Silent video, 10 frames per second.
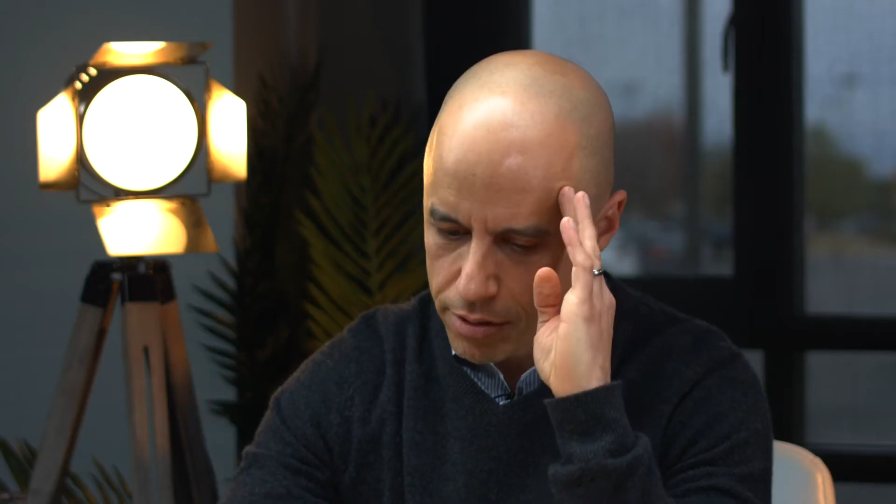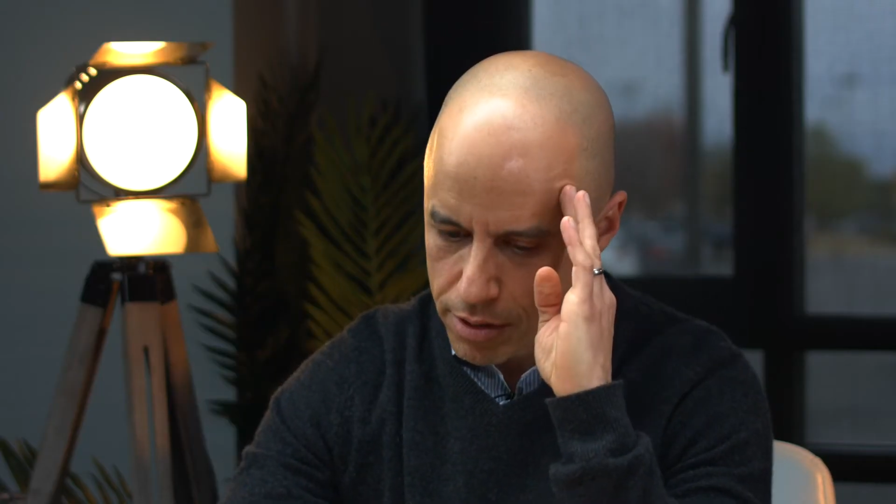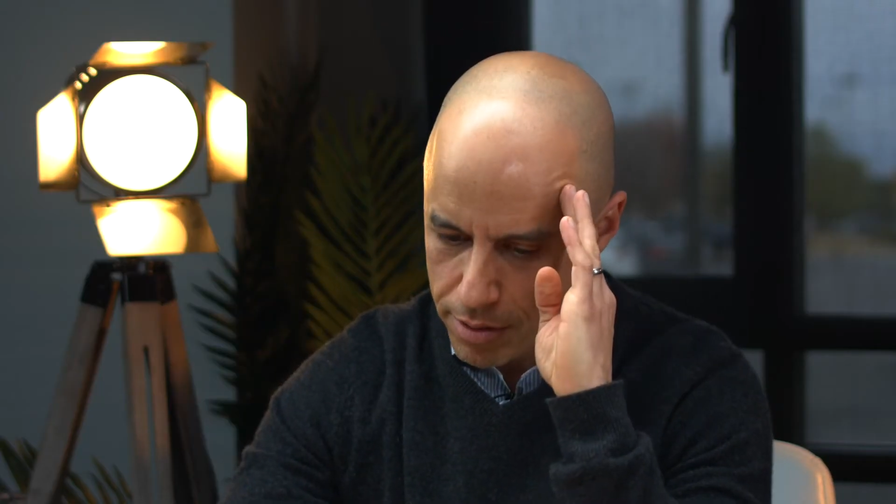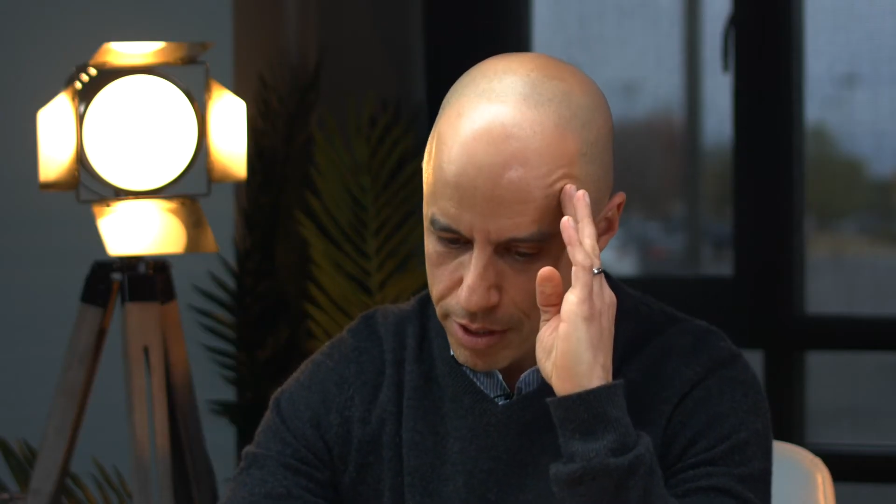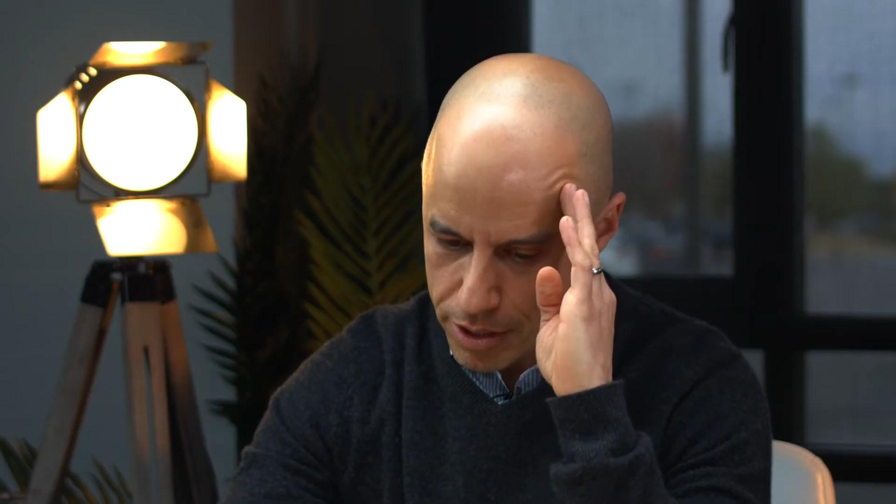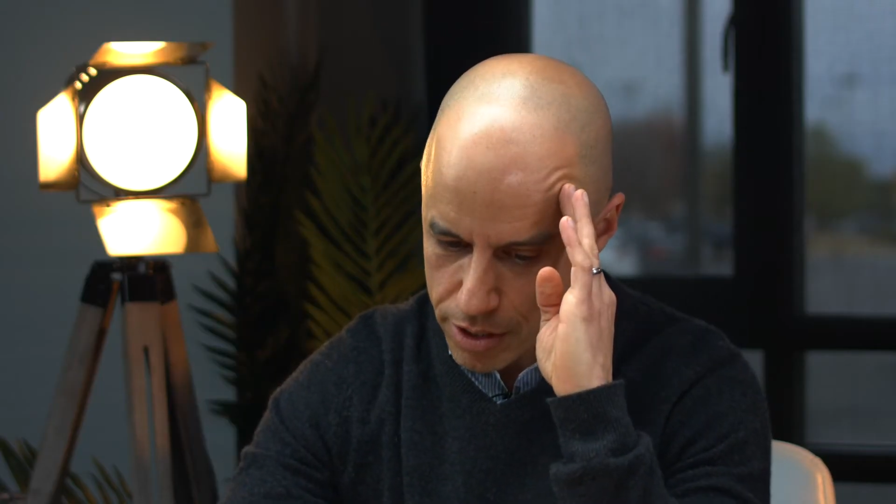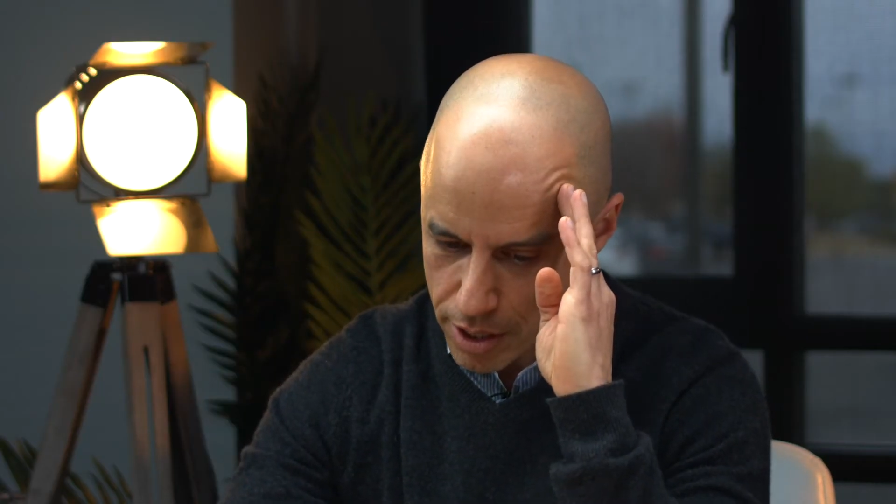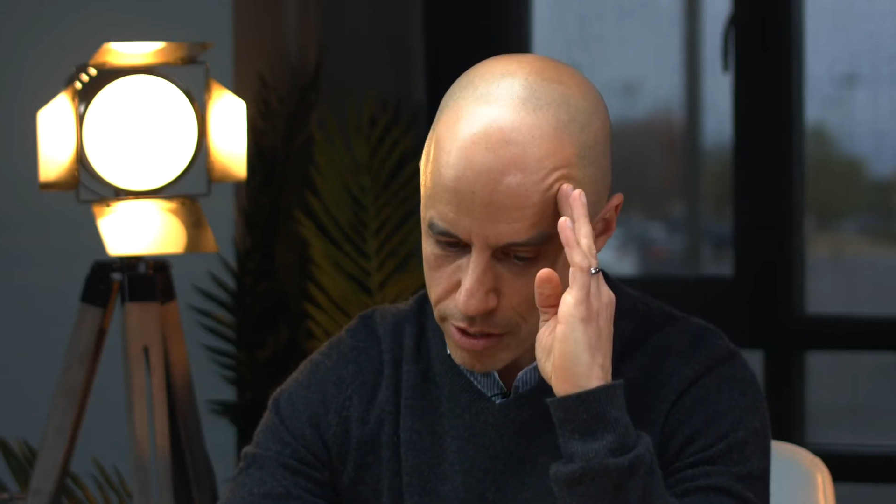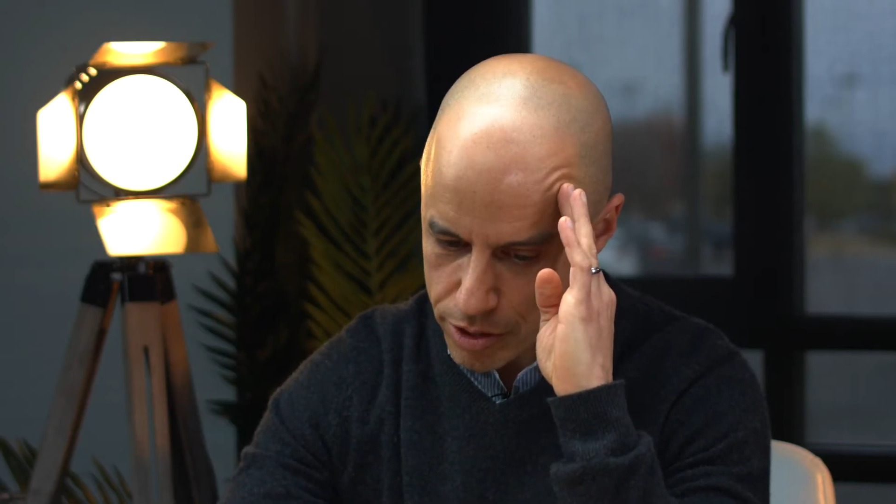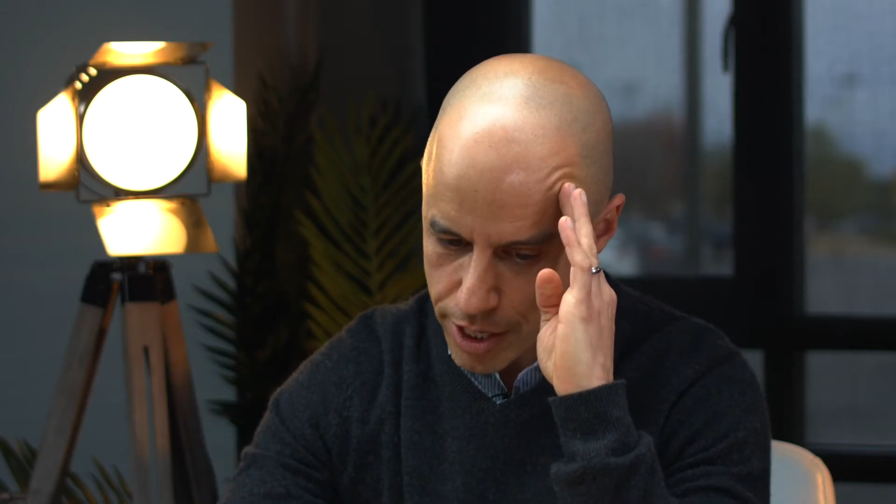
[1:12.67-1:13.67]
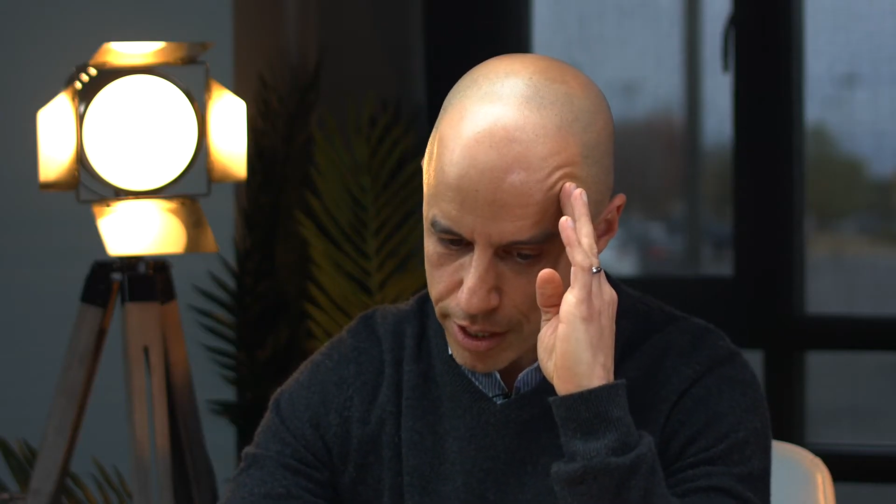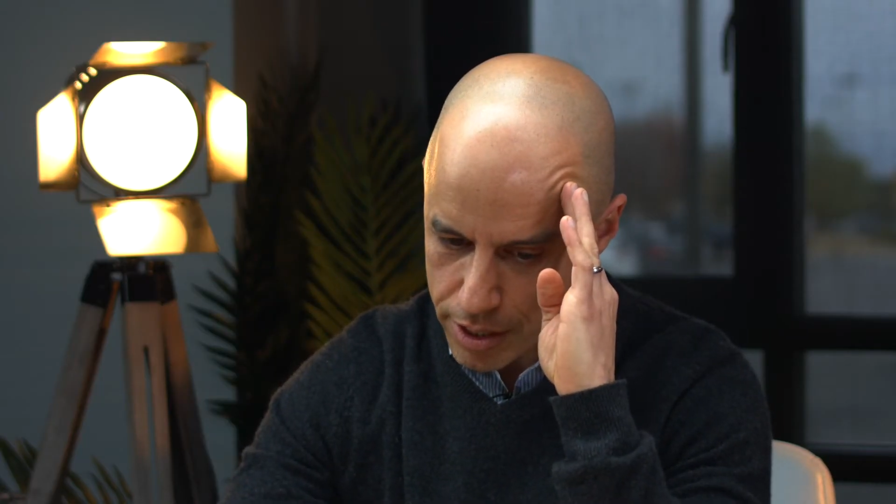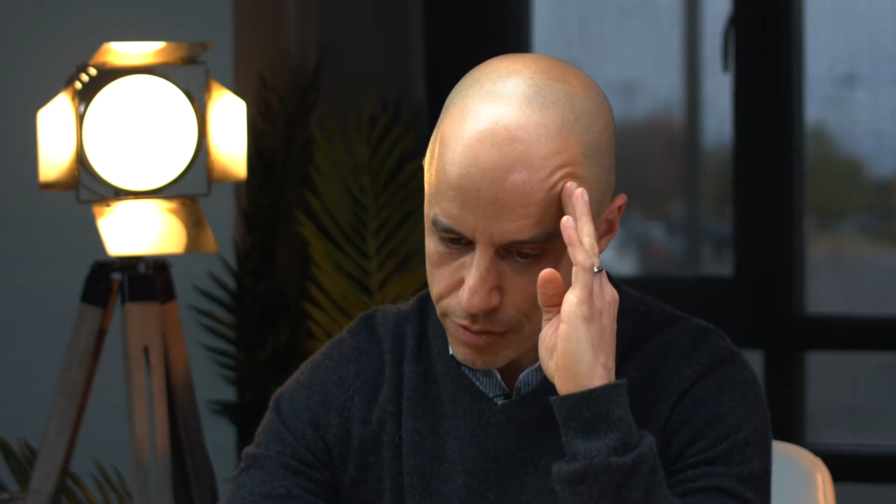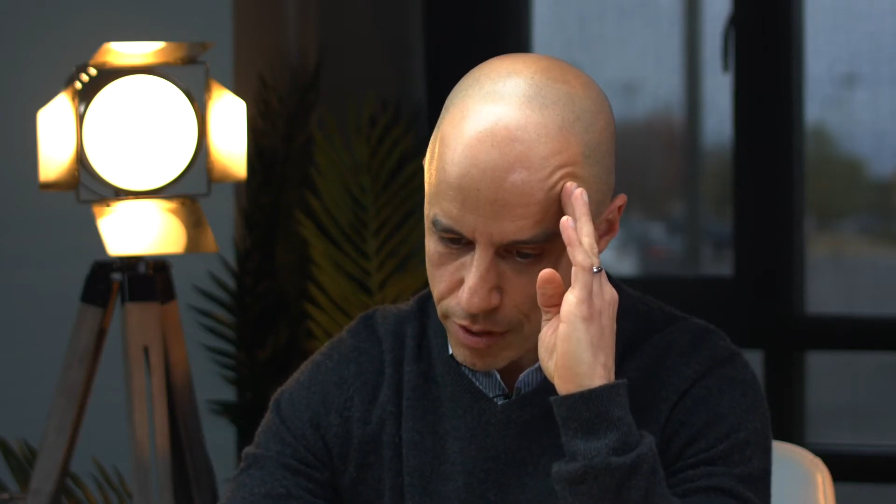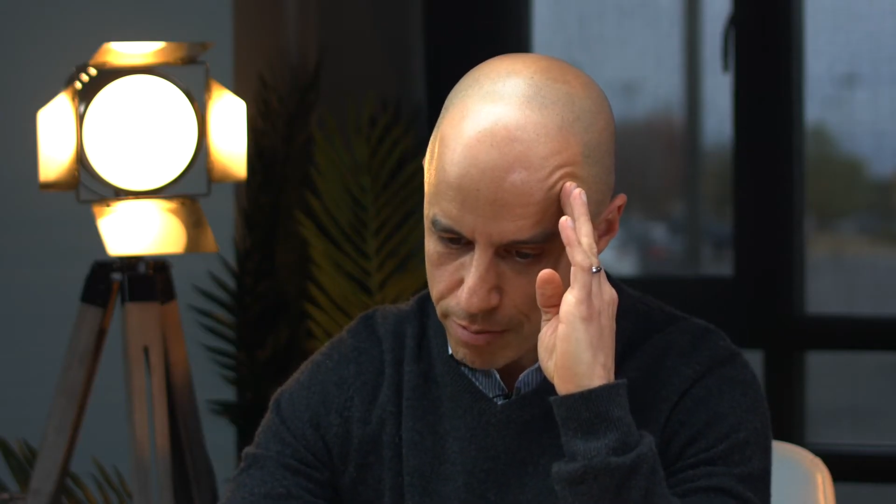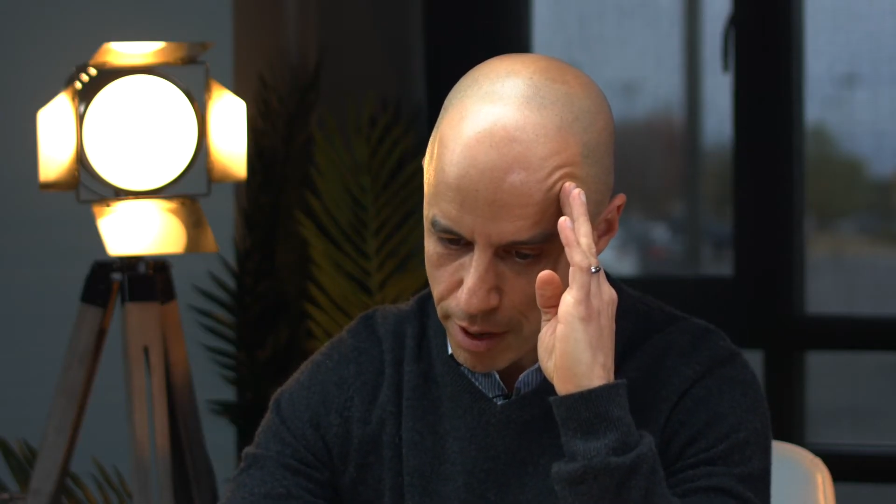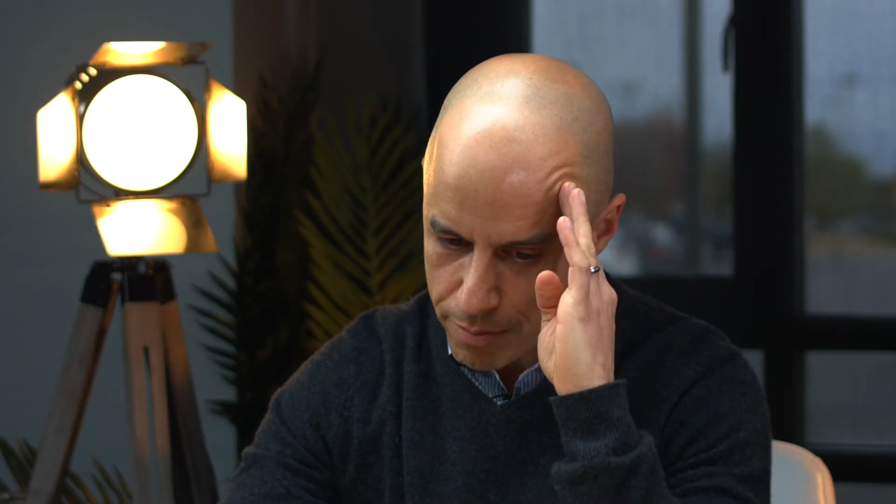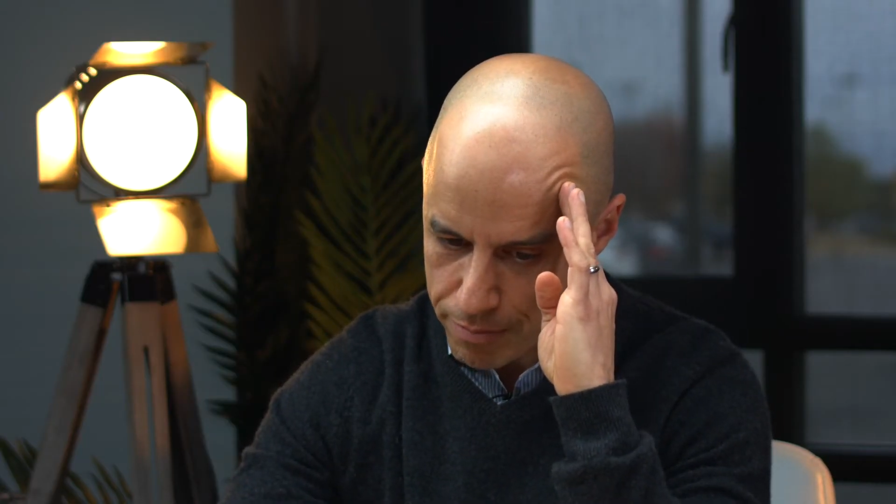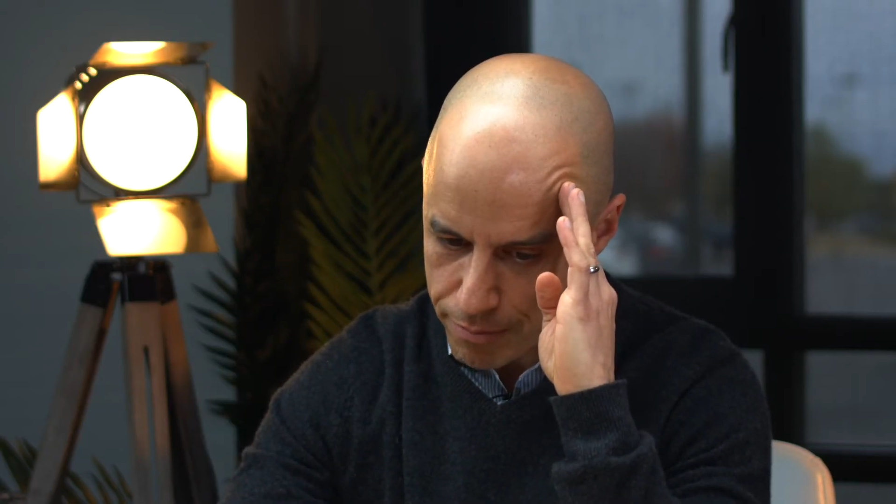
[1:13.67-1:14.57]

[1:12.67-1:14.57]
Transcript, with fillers: let me just understand this in my